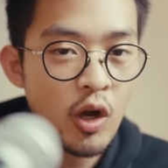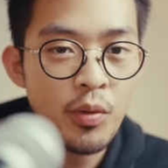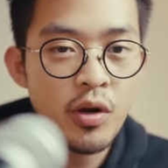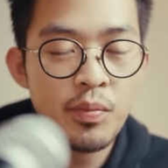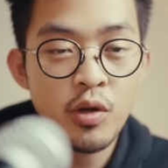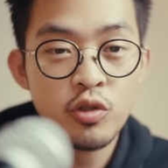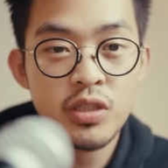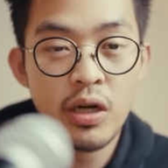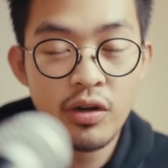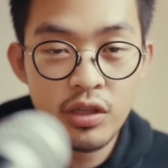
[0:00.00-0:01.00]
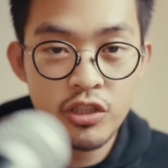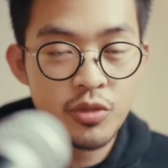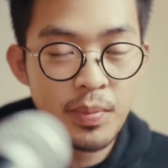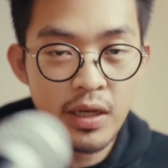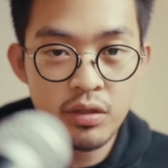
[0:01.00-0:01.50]
I open up notes directly
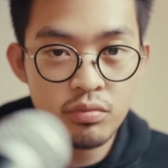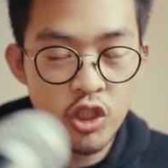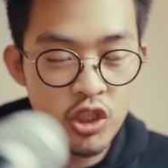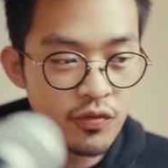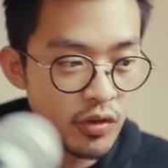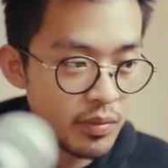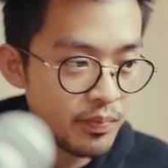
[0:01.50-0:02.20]
just by searching for